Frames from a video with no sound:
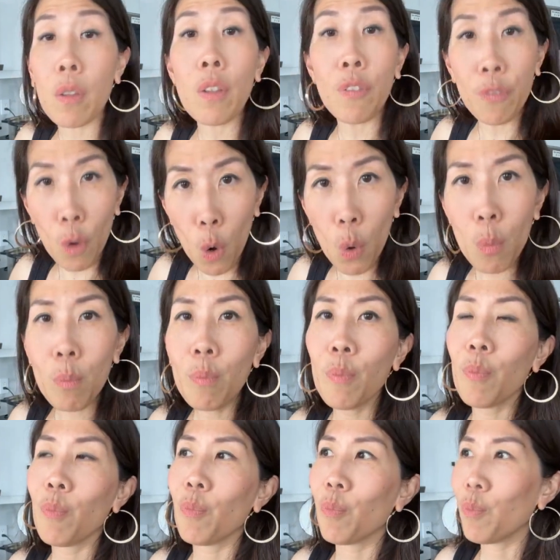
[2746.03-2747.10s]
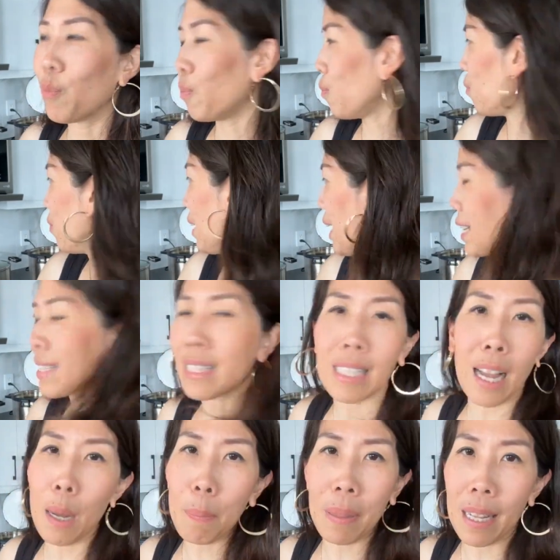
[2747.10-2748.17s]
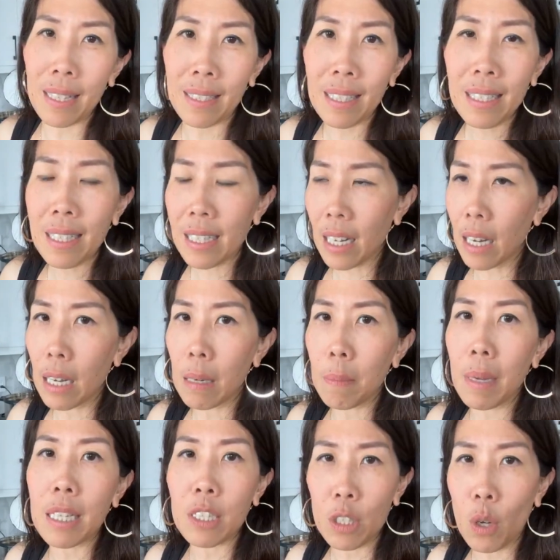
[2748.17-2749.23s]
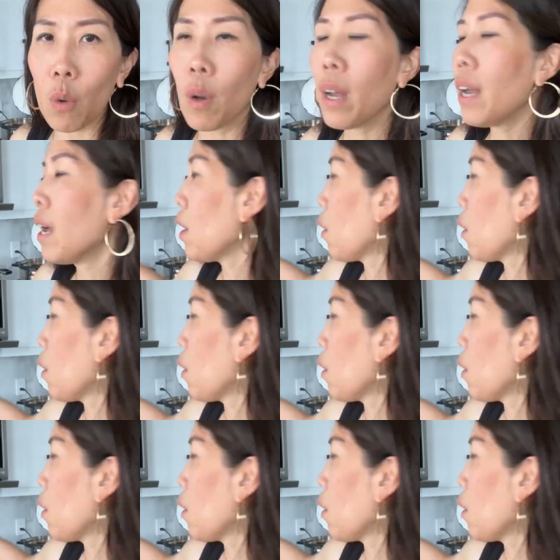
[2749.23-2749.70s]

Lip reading: there, the foam is not pleasant. And so